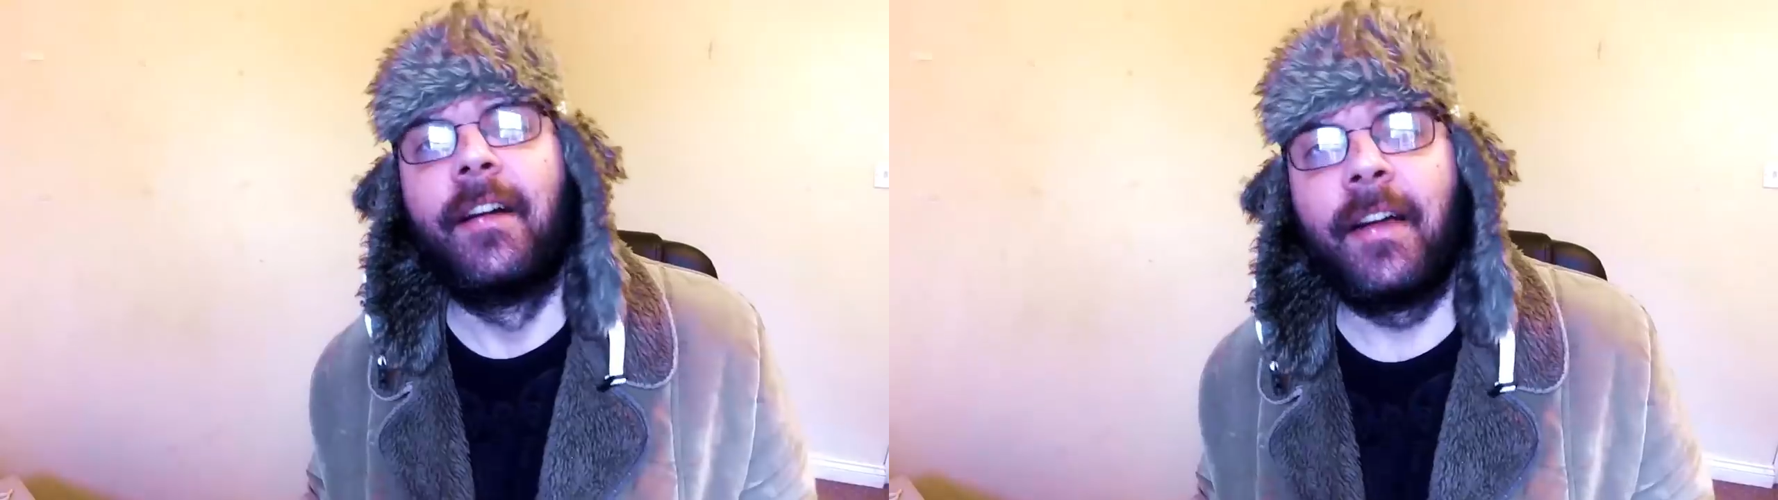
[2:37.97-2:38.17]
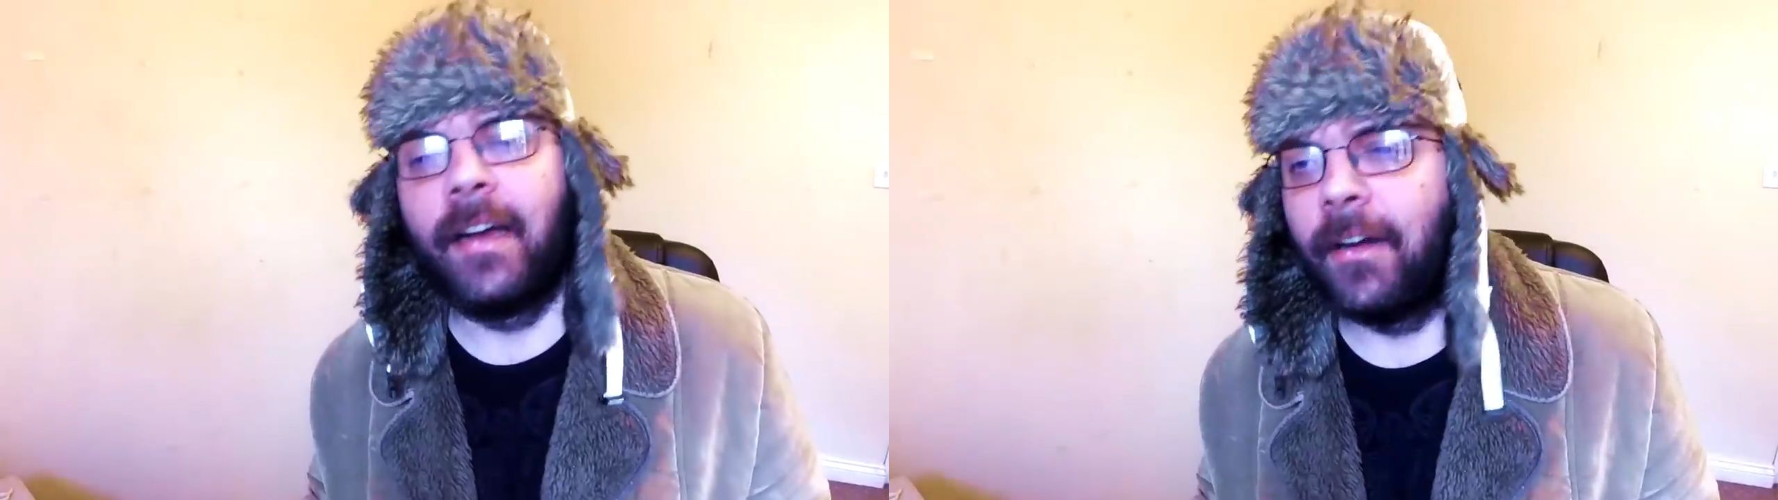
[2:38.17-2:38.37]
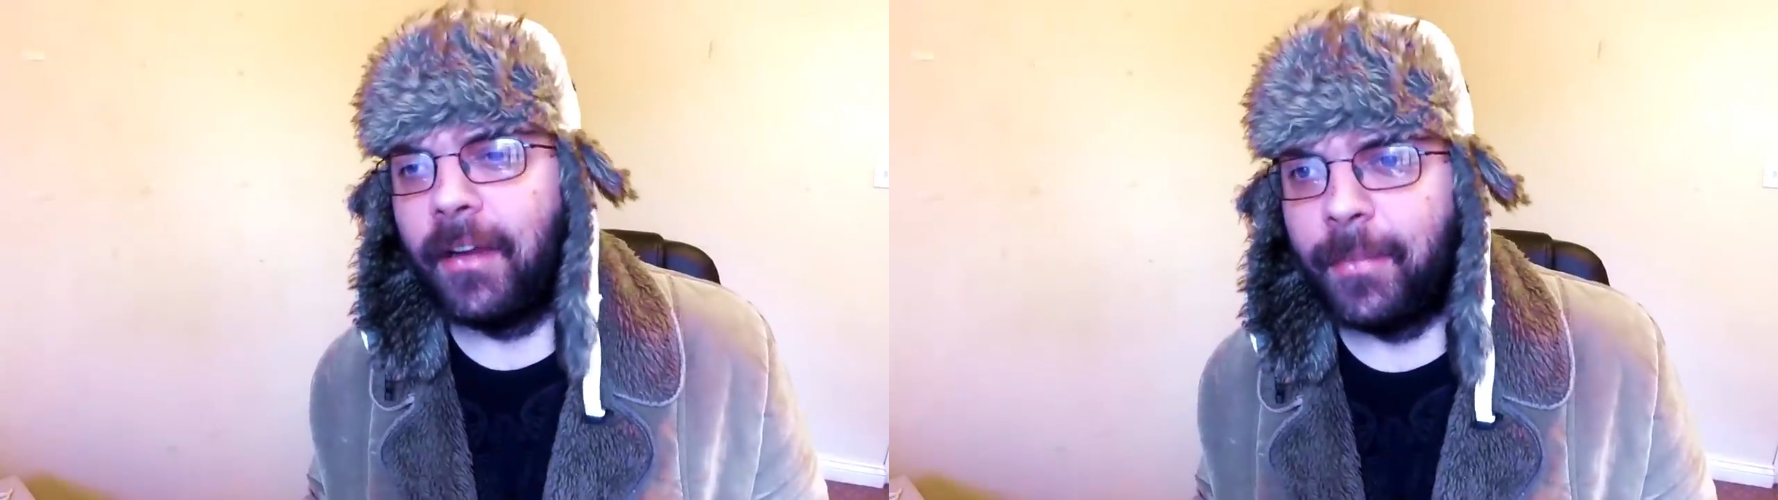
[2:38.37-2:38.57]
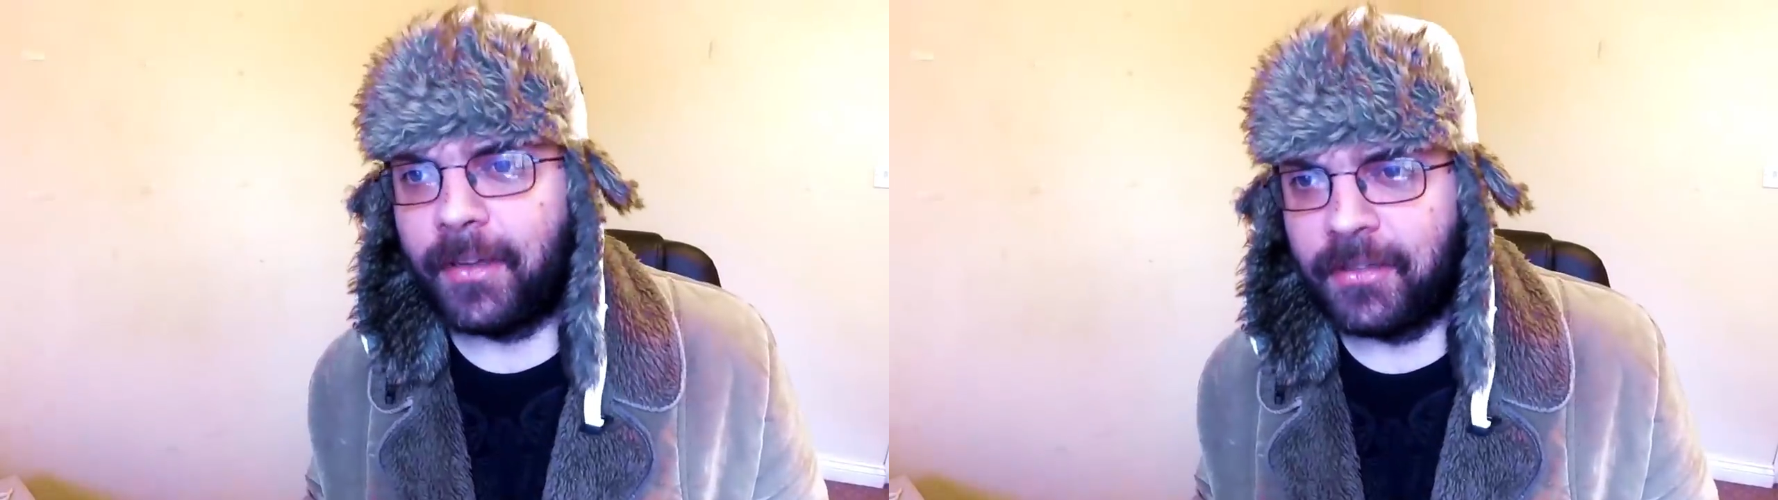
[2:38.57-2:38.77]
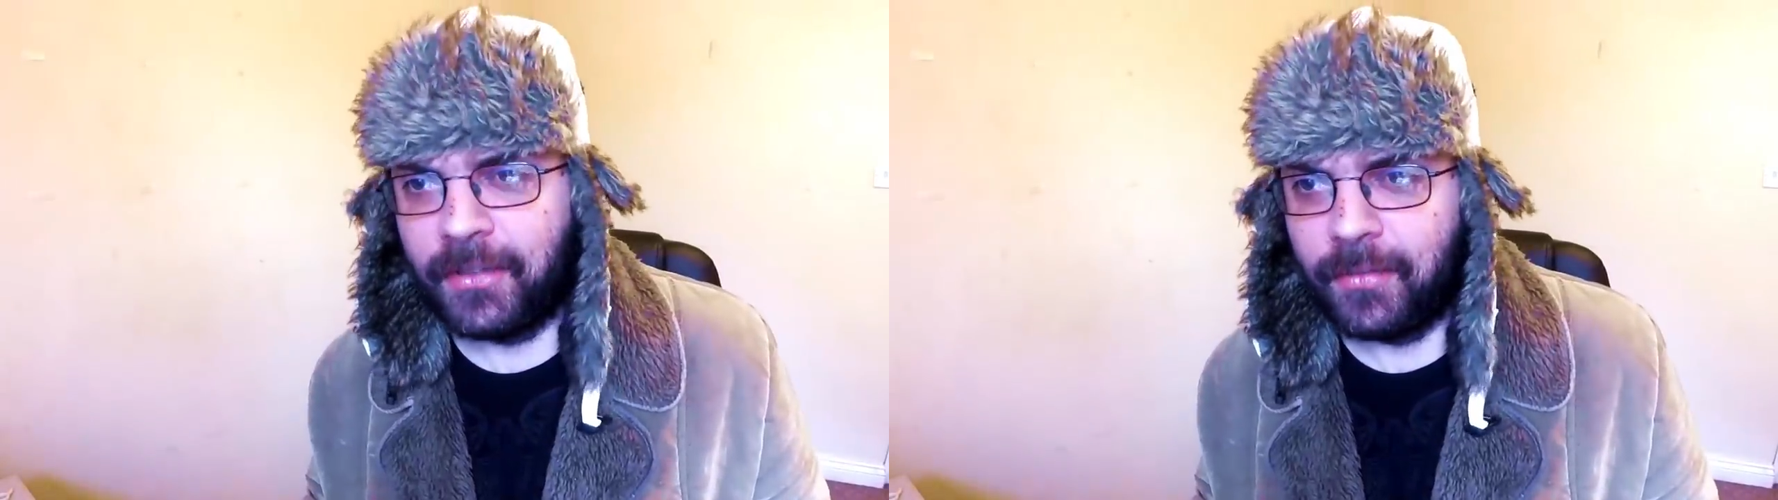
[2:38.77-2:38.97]
"Yeah, only
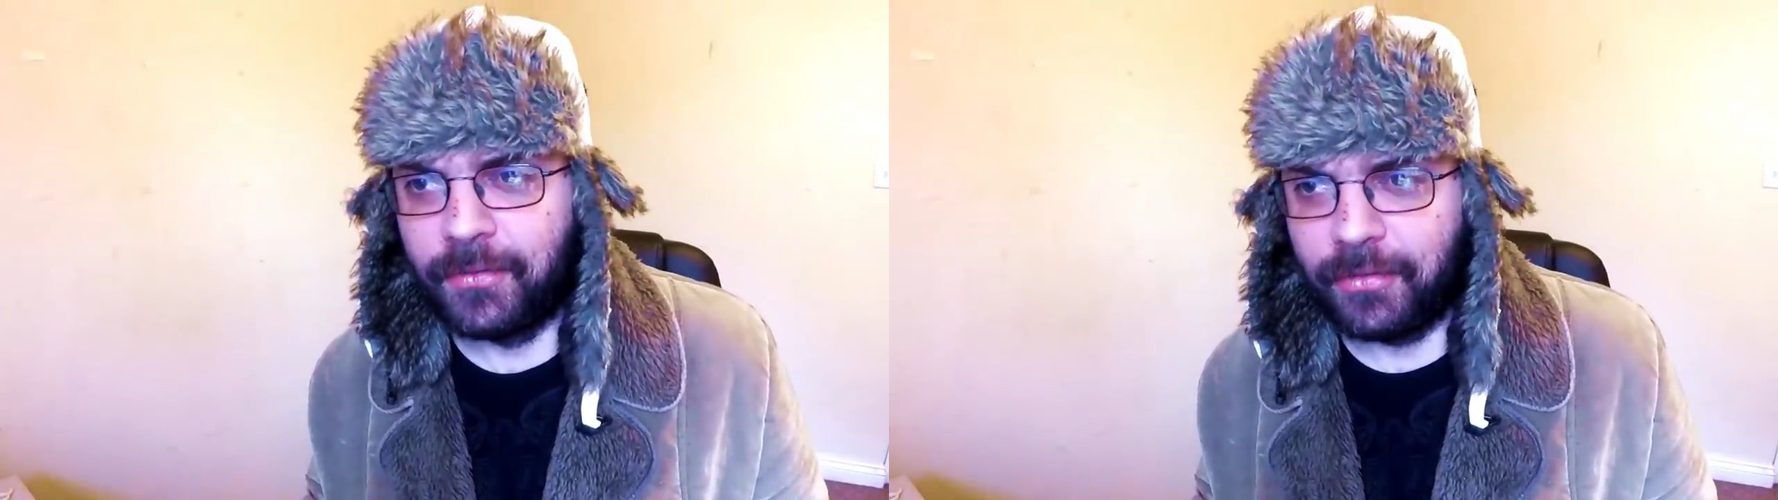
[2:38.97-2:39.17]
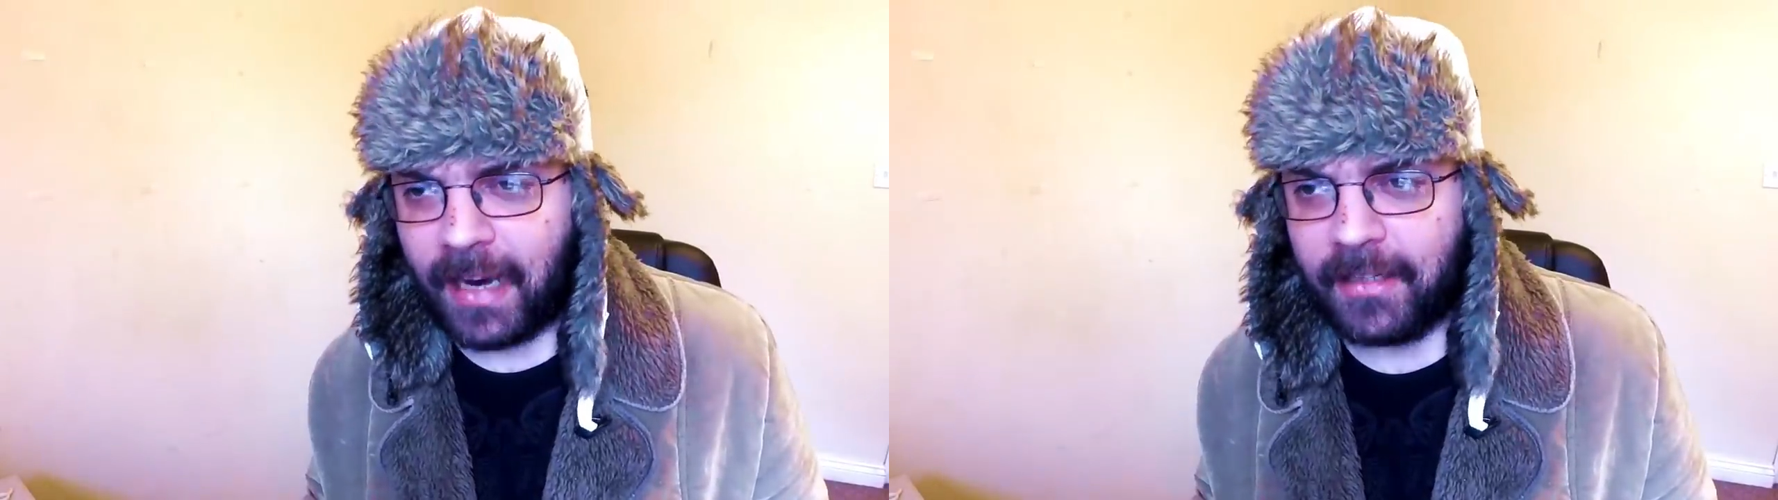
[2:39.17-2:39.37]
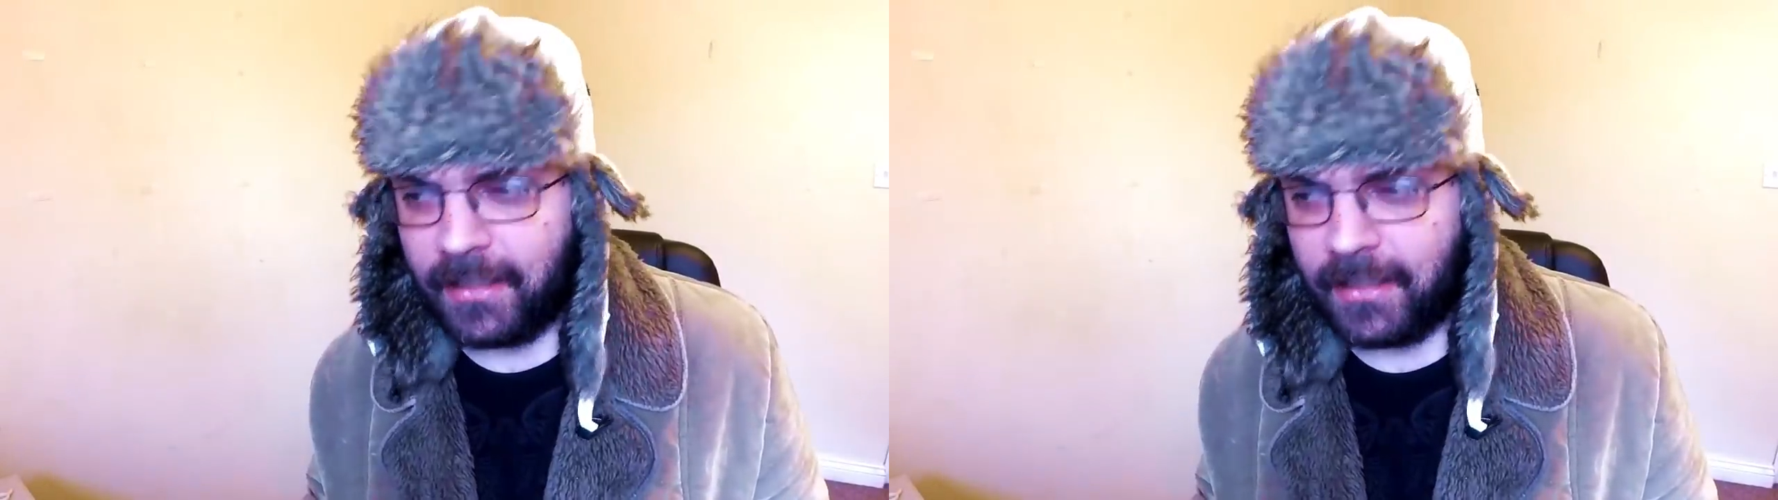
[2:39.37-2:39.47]
because you dragged